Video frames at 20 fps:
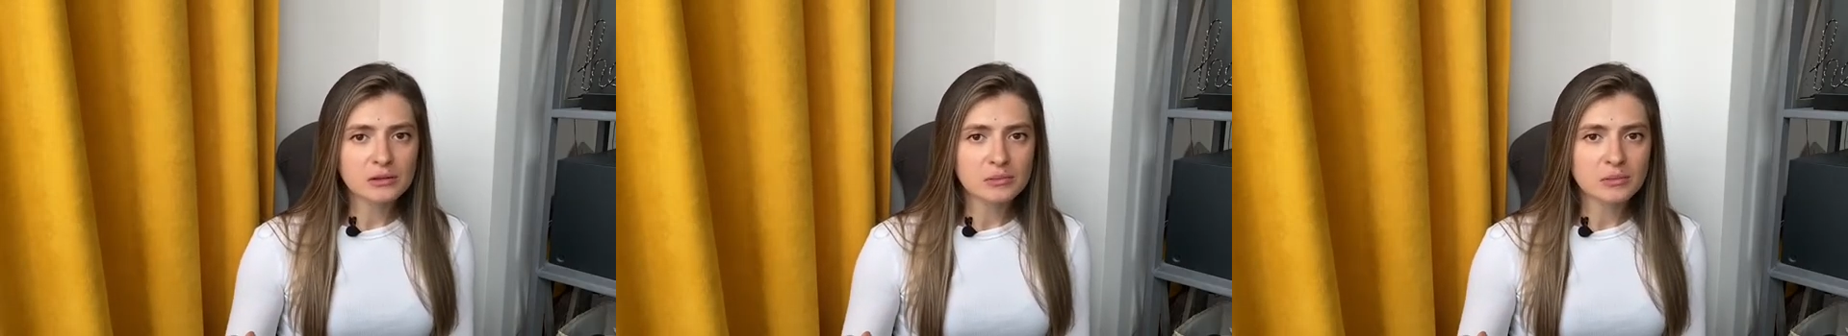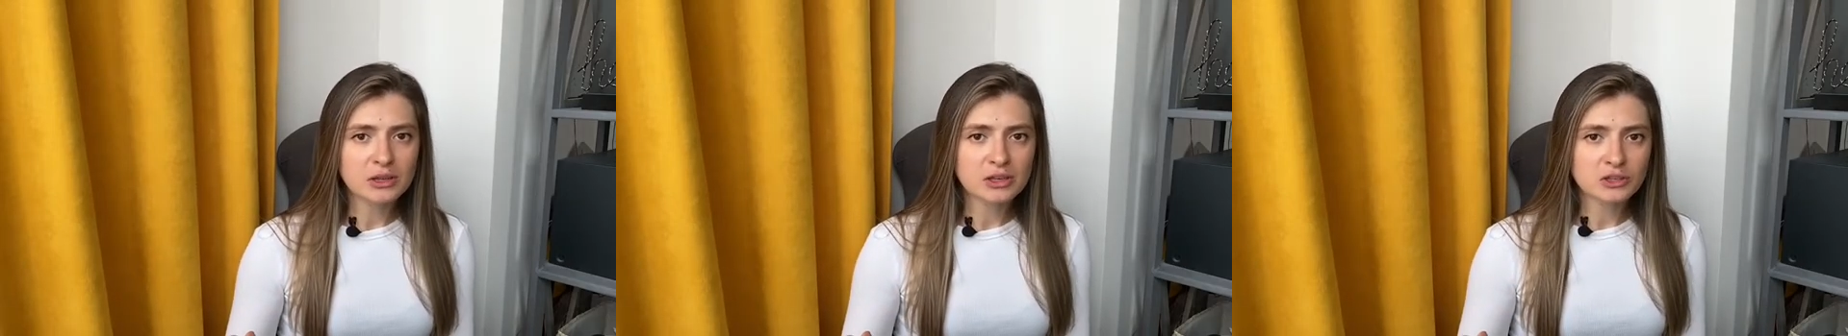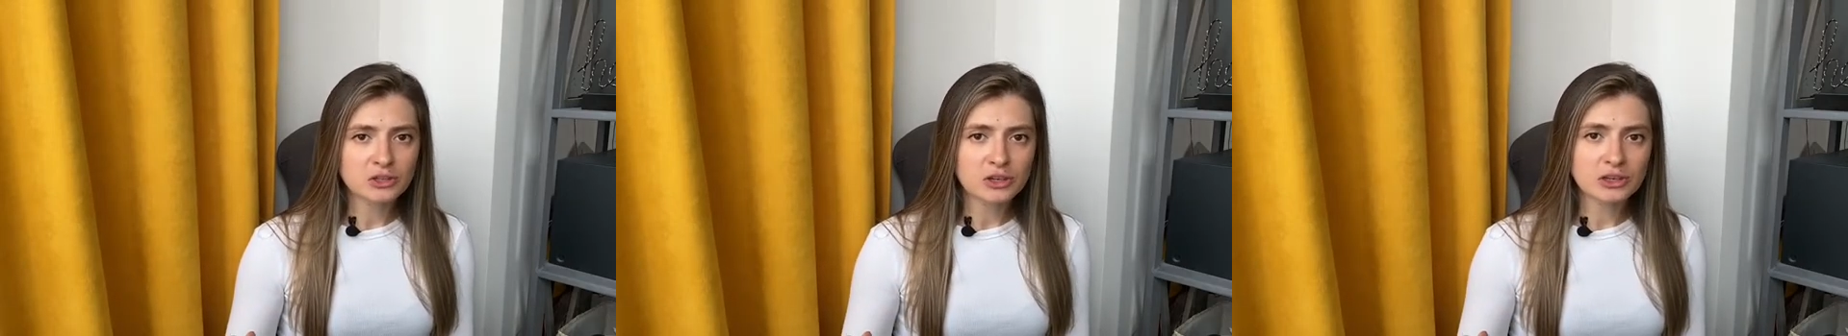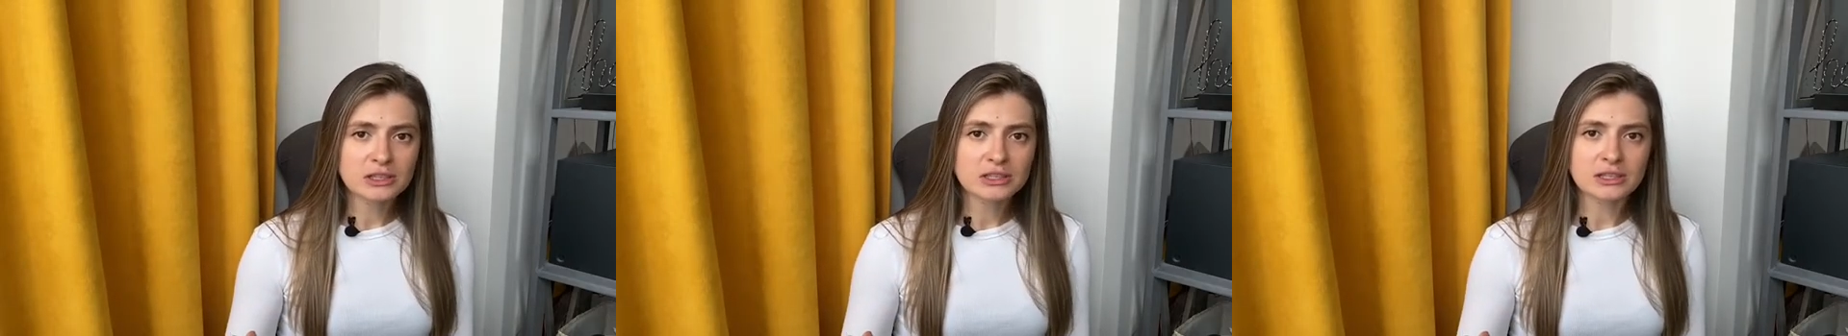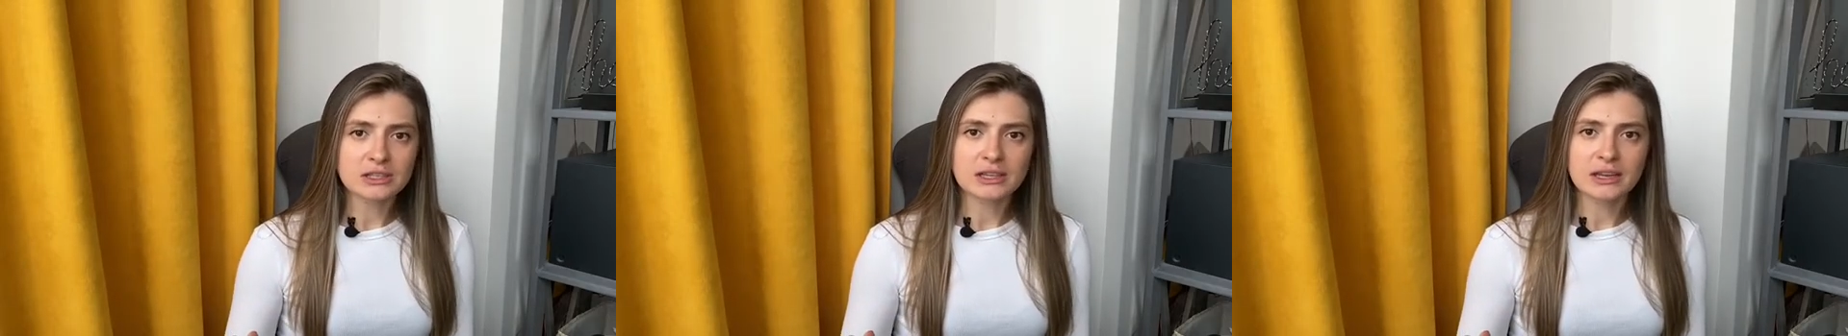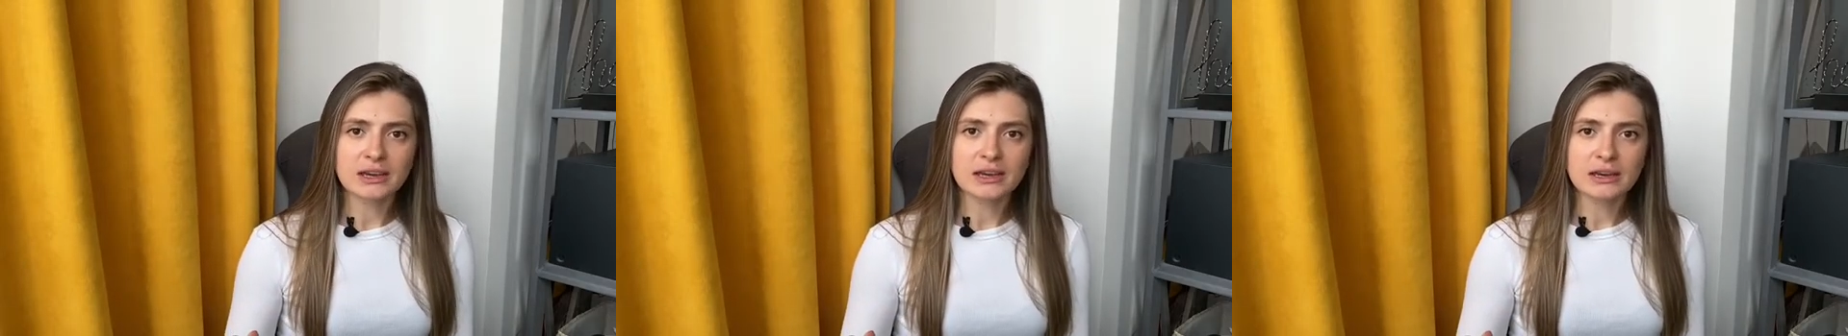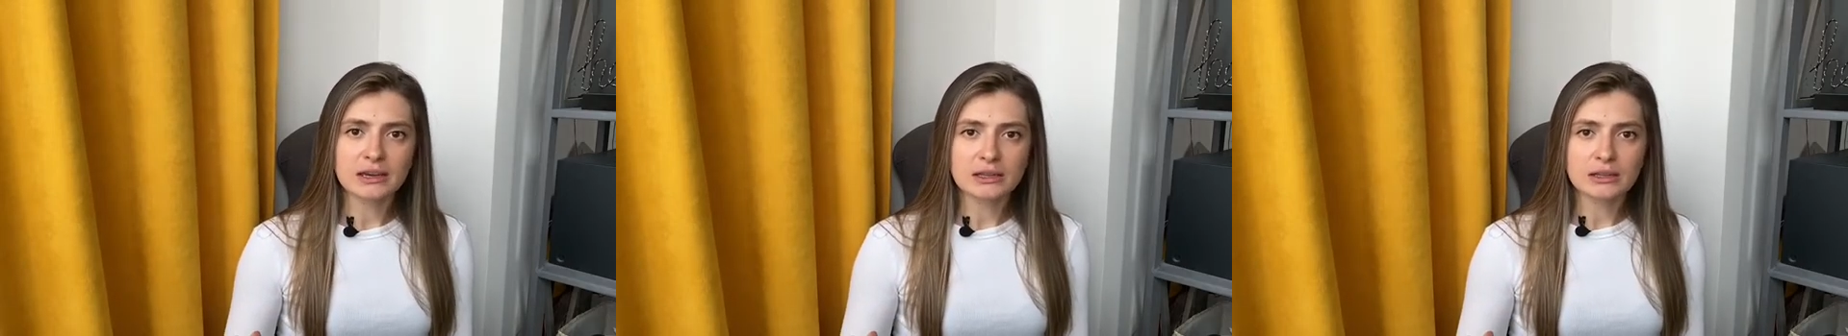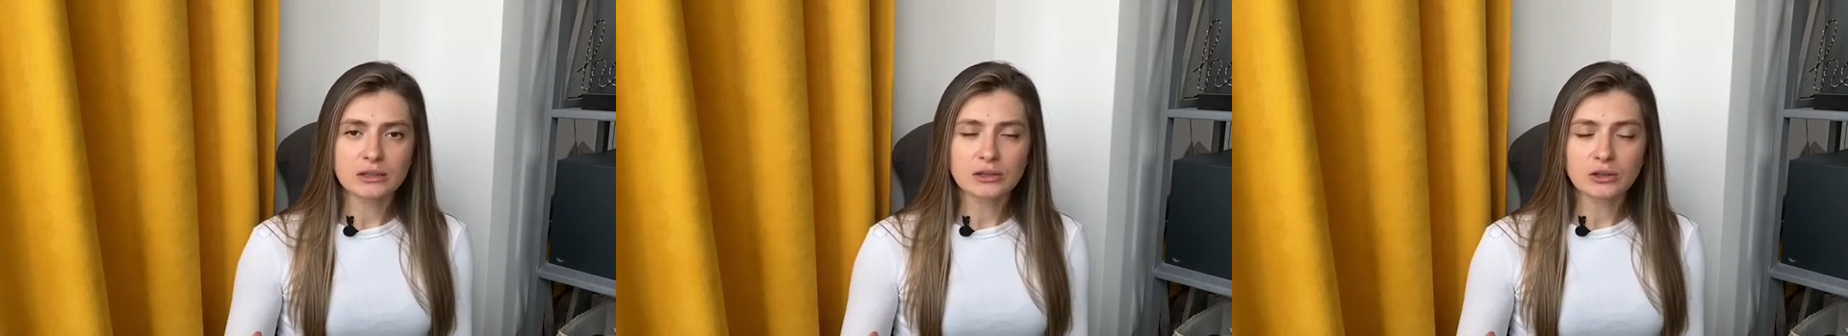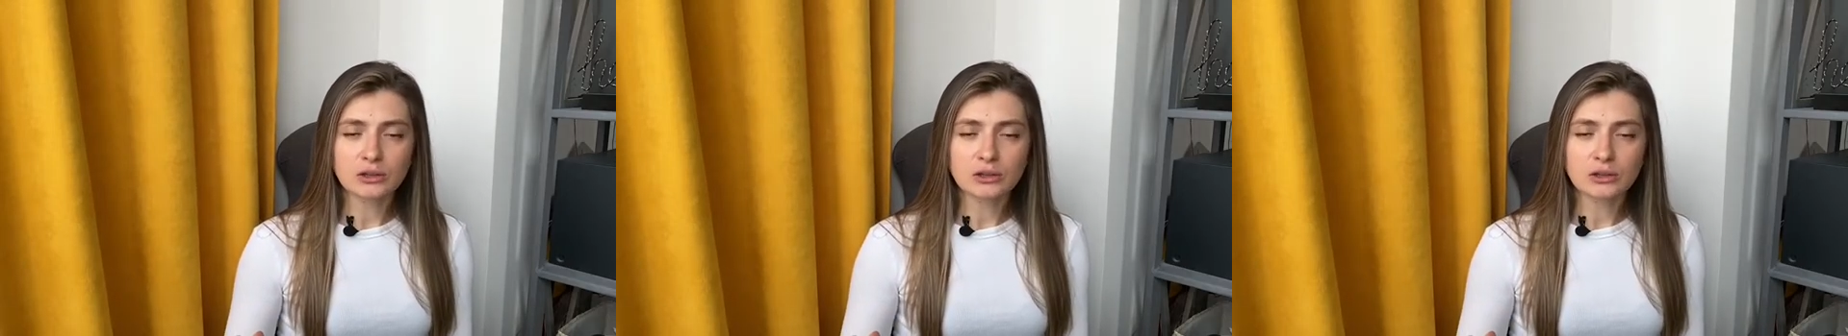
metrics that